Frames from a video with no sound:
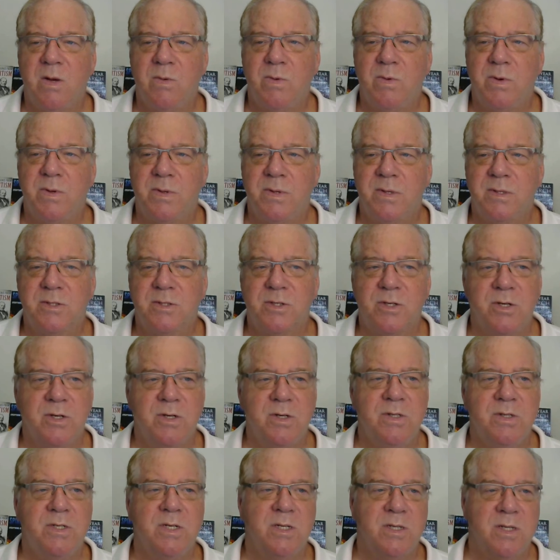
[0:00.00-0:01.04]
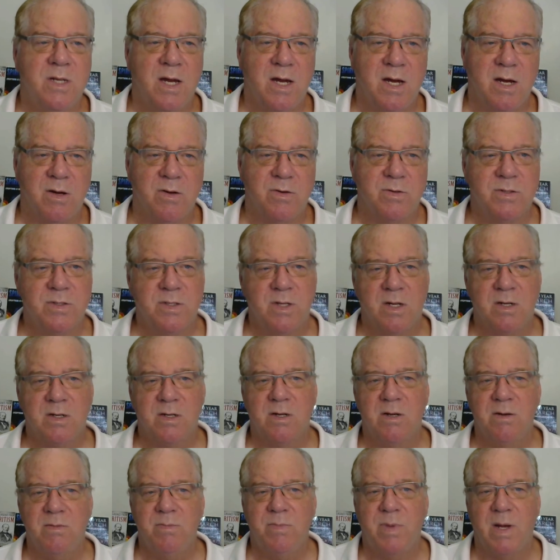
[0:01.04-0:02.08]
with his goods in the house not
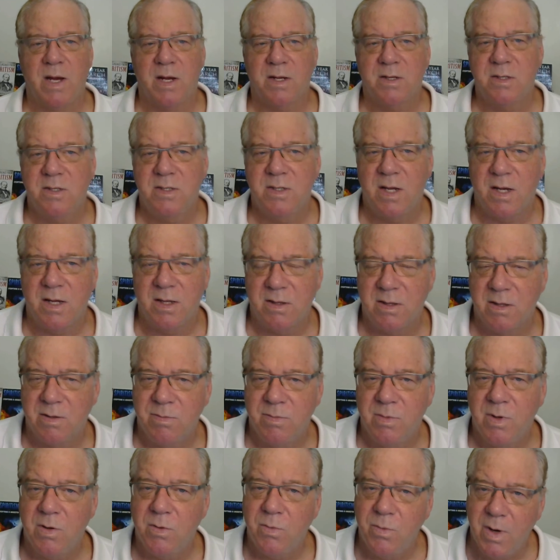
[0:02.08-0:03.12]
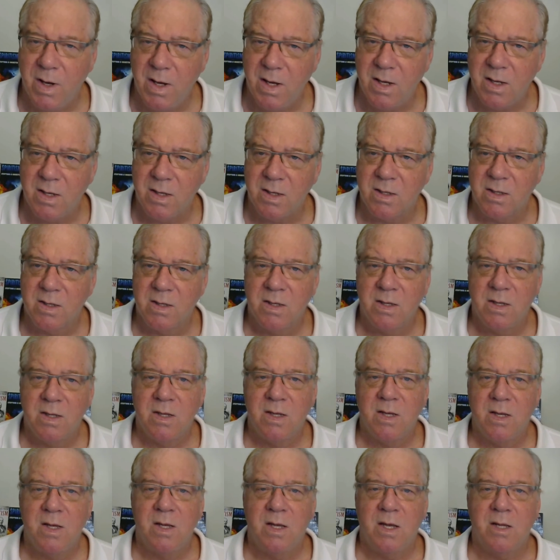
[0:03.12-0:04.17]
come back to take them away
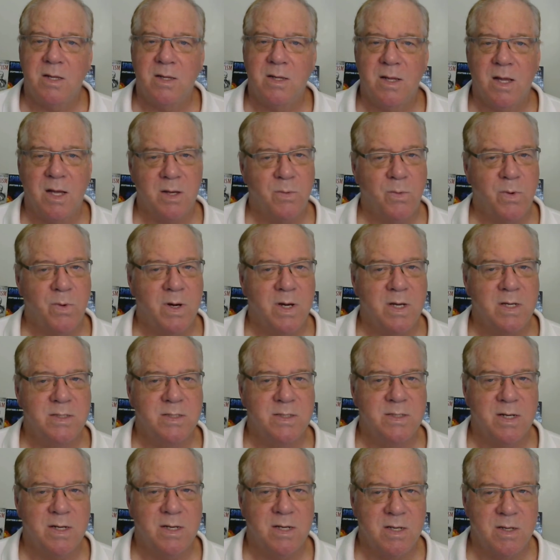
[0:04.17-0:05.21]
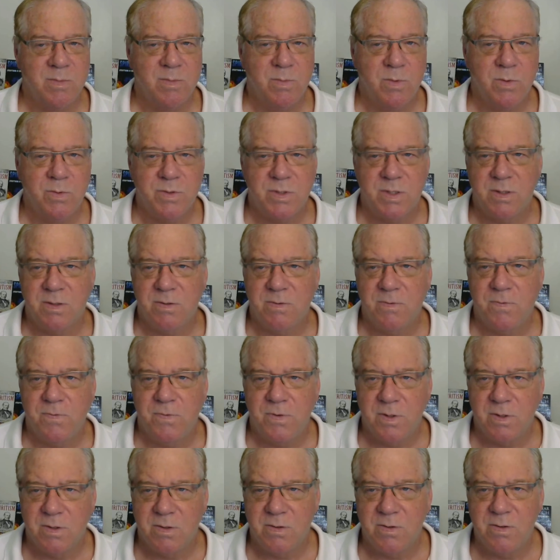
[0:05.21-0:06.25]
and likewise let him who's in the
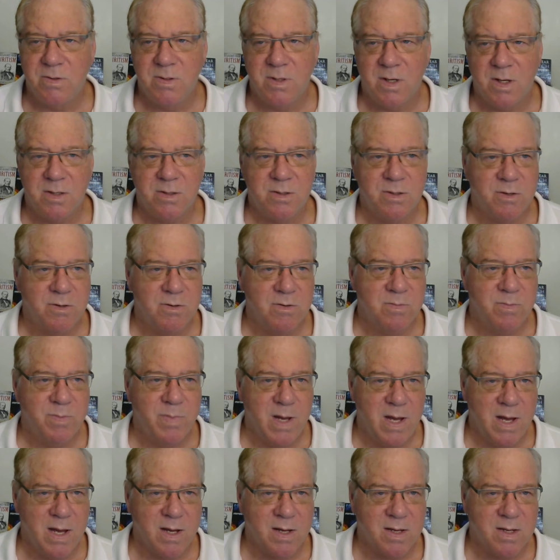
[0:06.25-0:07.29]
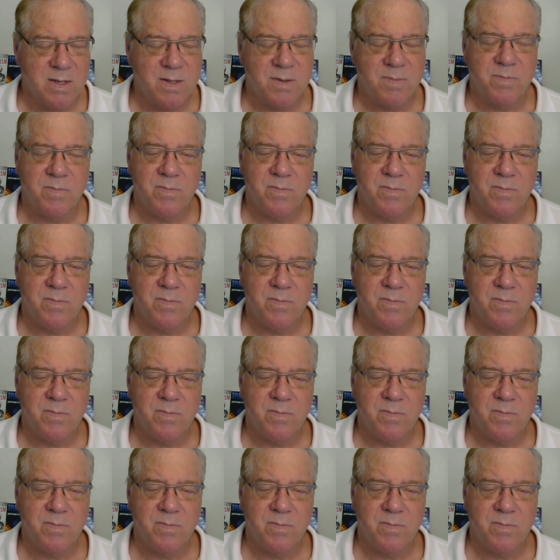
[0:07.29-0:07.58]
field not turn back.